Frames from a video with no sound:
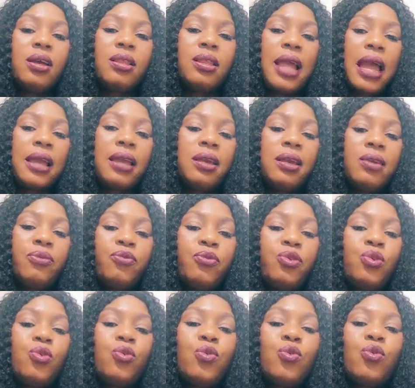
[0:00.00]
Like if
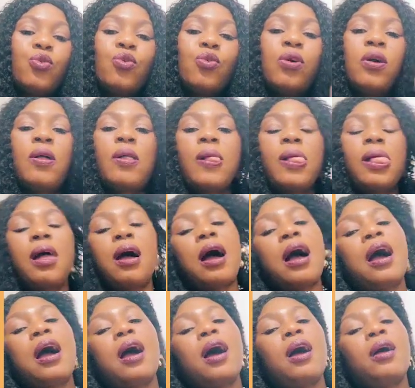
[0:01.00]
you
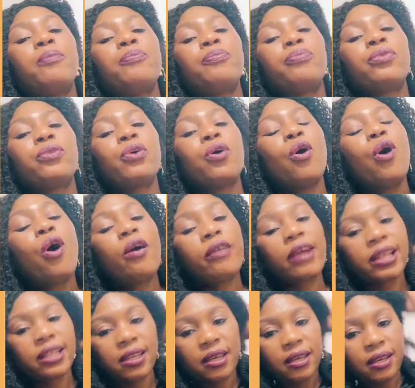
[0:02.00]
are
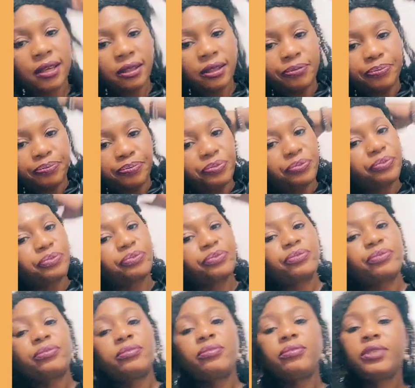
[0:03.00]
already
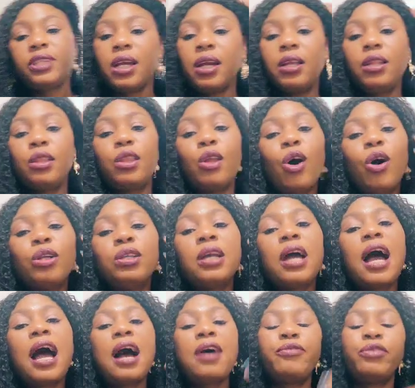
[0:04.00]
done
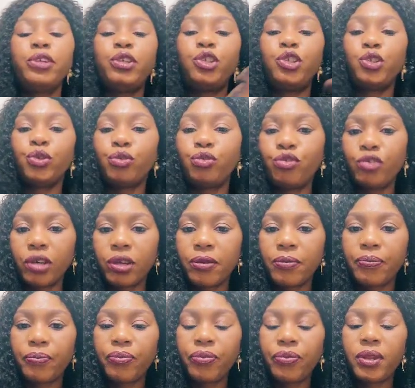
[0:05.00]
having
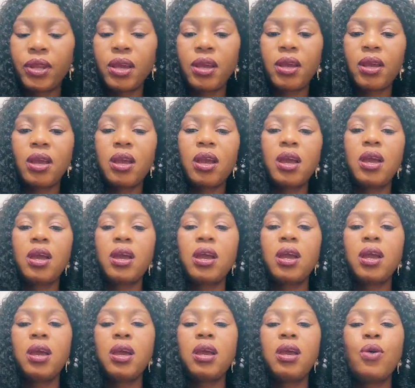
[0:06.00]
children,
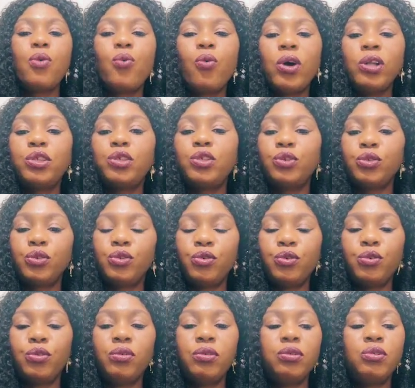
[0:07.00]
what you do,